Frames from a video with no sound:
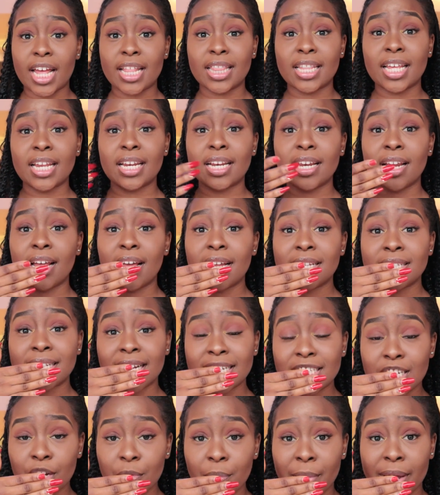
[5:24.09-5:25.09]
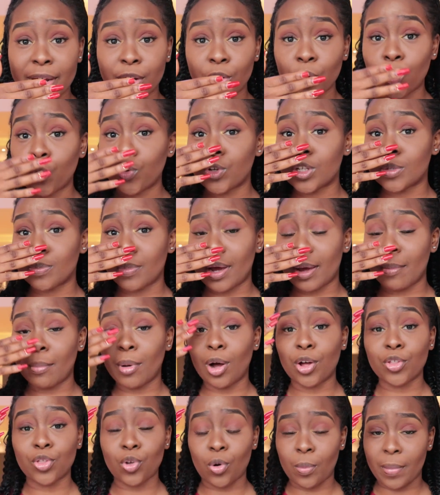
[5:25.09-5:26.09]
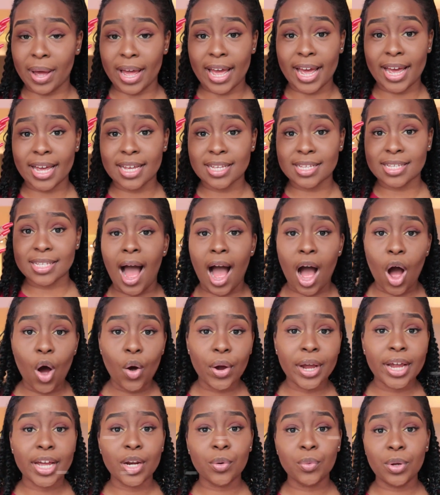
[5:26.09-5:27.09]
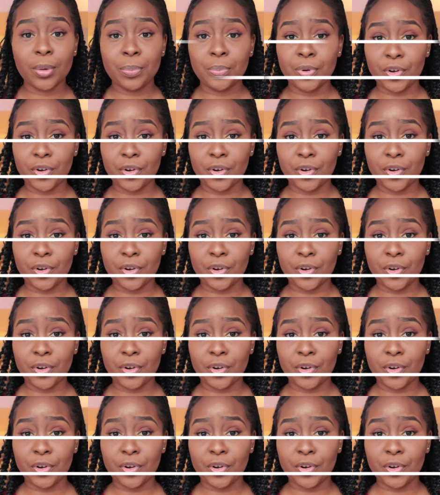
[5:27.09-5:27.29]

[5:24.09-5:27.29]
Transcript: and then touching my nose, my mouth, or my eyes. How can we